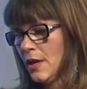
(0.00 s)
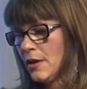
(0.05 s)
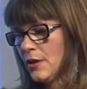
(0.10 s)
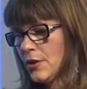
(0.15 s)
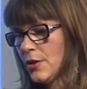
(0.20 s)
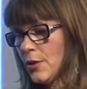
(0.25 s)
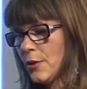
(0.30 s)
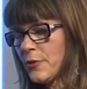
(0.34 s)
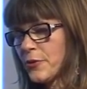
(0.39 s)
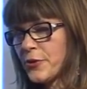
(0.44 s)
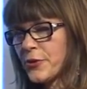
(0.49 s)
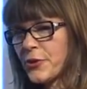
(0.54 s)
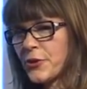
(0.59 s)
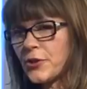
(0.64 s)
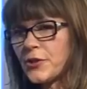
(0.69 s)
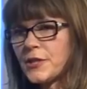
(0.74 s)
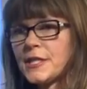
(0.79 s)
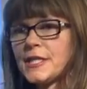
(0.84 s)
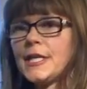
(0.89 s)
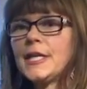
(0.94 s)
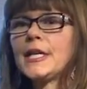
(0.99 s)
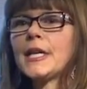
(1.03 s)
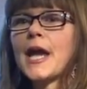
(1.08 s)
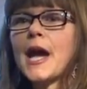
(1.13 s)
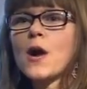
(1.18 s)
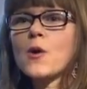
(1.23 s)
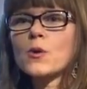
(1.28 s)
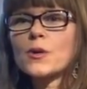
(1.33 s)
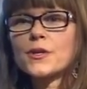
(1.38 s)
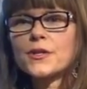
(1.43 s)
go 13
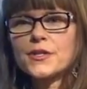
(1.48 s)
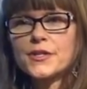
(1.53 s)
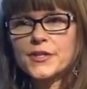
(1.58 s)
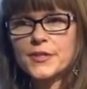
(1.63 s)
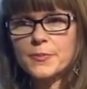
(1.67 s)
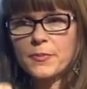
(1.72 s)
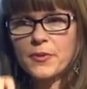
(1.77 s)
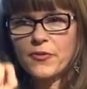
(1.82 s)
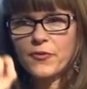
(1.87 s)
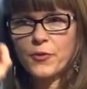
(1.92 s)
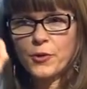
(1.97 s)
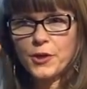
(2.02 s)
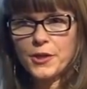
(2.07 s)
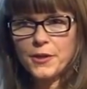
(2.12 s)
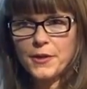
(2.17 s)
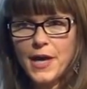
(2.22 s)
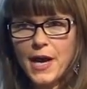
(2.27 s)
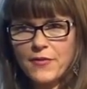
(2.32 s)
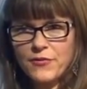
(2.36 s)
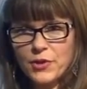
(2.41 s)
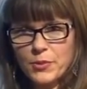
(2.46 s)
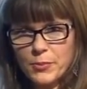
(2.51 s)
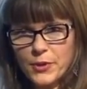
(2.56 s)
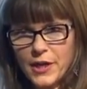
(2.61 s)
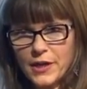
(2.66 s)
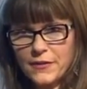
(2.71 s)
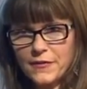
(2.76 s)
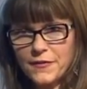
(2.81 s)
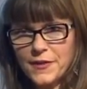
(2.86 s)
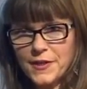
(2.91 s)
hours before you have your
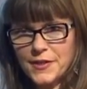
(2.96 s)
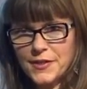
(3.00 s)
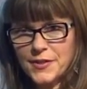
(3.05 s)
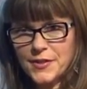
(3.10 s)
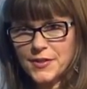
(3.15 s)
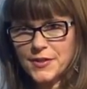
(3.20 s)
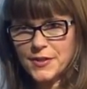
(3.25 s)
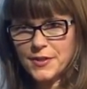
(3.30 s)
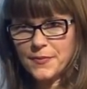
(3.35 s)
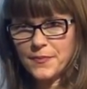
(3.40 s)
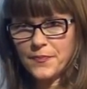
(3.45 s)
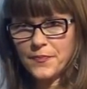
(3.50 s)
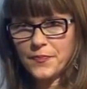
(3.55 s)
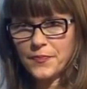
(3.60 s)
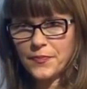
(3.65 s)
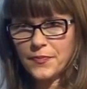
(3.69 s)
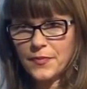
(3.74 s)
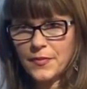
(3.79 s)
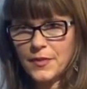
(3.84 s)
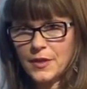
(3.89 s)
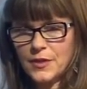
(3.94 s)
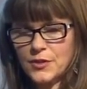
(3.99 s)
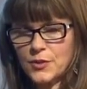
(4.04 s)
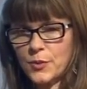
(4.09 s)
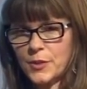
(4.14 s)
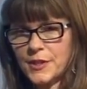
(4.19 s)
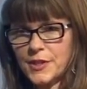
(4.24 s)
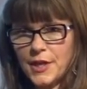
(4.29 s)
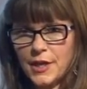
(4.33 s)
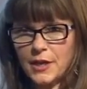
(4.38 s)
breakfast, so
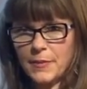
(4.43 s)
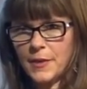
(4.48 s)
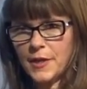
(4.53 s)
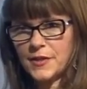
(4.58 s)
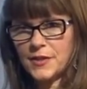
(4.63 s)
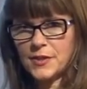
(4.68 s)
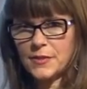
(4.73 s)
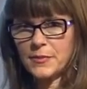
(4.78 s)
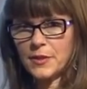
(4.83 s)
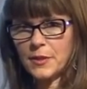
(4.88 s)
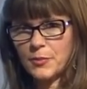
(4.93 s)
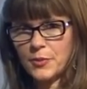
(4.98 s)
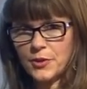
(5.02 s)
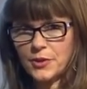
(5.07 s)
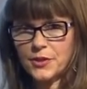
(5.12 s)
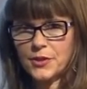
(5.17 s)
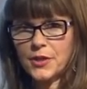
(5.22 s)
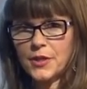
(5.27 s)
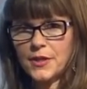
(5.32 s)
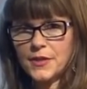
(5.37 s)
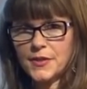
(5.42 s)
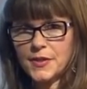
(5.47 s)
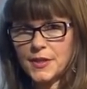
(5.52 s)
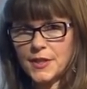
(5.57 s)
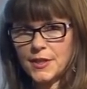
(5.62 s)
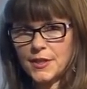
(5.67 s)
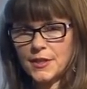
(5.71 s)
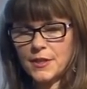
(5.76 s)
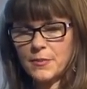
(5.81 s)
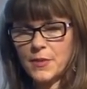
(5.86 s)
we'll talk about some of the protocols
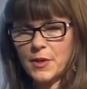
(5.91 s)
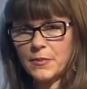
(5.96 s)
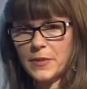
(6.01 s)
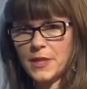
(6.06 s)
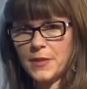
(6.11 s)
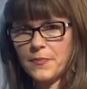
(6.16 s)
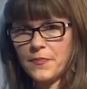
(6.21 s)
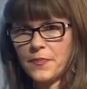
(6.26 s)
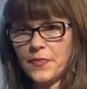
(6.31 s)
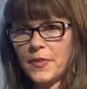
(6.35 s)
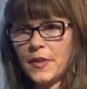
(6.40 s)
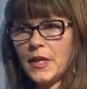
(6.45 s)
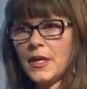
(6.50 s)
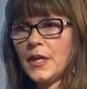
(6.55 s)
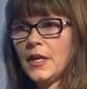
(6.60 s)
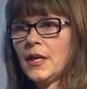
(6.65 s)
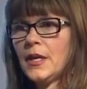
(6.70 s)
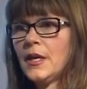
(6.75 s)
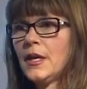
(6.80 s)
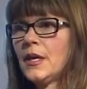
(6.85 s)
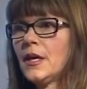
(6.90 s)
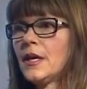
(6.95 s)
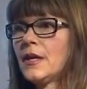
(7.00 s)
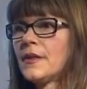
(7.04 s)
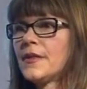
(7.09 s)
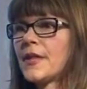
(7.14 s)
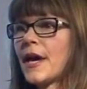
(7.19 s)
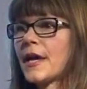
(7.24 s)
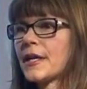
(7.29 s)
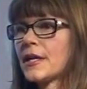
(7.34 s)
here in a moment,
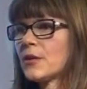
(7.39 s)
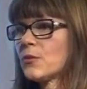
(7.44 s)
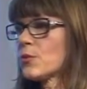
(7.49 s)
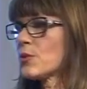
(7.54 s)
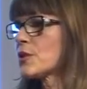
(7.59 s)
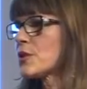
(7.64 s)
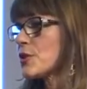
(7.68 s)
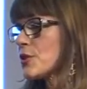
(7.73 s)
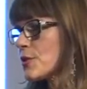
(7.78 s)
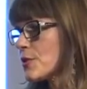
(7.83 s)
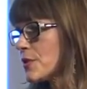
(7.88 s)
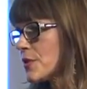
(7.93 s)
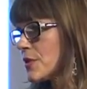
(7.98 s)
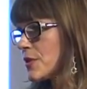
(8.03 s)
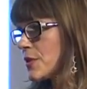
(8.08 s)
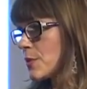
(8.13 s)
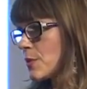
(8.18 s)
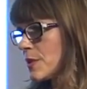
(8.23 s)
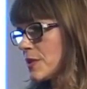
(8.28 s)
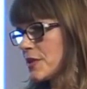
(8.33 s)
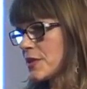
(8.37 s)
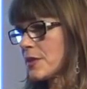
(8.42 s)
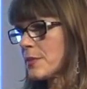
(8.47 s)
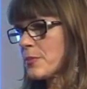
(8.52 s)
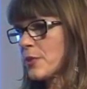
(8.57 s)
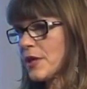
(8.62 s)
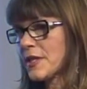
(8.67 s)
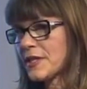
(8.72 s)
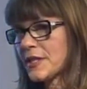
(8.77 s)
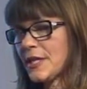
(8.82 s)
that can reduce the risk of
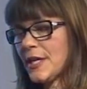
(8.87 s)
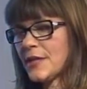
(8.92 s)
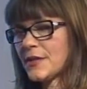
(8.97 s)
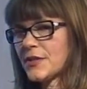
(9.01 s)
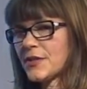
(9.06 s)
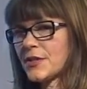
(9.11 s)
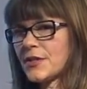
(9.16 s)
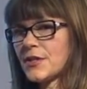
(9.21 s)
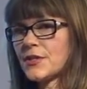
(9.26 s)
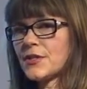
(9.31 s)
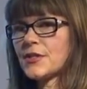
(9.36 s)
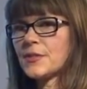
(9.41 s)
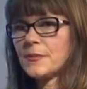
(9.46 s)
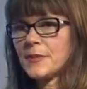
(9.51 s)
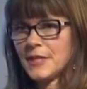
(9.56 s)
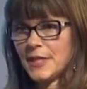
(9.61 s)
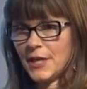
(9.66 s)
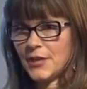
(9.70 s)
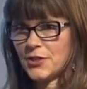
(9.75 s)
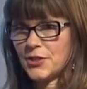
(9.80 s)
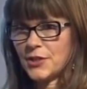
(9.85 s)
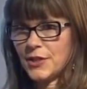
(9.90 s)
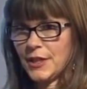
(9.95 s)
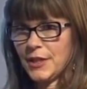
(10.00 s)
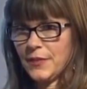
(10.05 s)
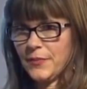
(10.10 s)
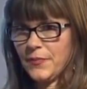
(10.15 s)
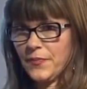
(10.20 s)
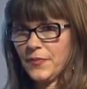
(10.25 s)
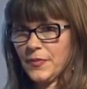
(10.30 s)
breast cancer
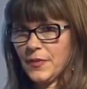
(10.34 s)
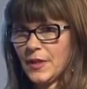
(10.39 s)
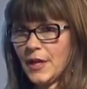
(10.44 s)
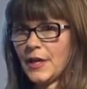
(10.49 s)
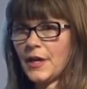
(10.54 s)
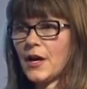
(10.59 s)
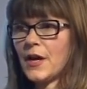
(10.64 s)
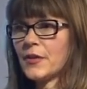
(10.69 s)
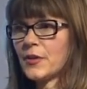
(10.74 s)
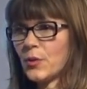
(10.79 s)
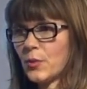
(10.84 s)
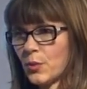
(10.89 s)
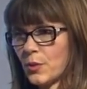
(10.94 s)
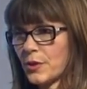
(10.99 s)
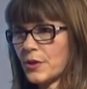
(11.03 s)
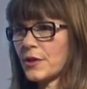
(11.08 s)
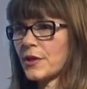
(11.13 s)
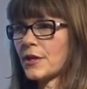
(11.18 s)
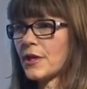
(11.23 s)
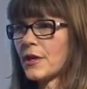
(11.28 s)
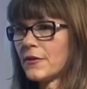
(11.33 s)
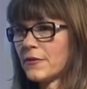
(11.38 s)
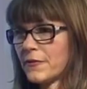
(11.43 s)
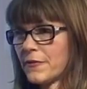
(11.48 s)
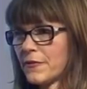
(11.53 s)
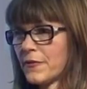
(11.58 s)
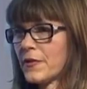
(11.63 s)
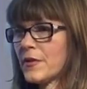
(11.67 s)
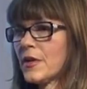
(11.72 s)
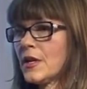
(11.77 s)
substantially, like on the order
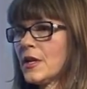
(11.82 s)
of